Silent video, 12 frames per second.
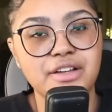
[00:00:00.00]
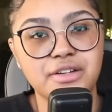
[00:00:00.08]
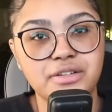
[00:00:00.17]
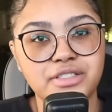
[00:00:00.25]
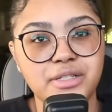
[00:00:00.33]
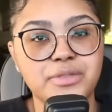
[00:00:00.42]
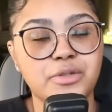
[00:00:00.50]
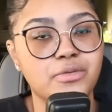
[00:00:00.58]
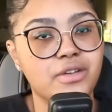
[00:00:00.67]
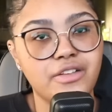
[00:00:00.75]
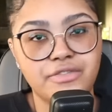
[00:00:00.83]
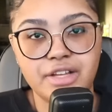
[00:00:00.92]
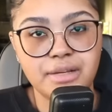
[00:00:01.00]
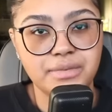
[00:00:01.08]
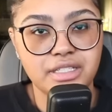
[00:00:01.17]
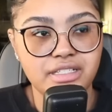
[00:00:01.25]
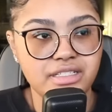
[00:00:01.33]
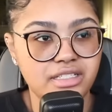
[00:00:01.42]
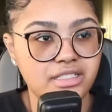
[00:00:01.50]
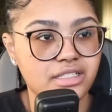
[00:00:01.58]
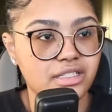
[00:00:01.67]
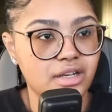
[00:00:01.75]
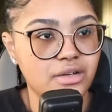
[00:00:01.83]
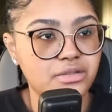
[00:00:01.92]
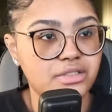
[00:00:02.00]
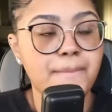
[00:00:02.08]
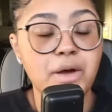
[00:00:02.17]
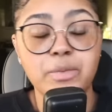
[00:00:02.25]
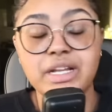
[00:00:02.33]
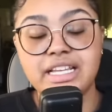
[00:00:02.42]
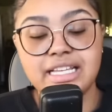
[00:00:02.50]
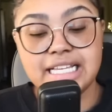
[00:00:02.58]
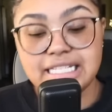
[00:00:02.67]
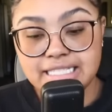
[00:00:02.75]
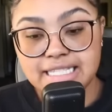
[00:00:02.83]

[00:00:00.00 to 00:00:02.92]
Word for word: goes up to rough up the assistant coach, but when he gets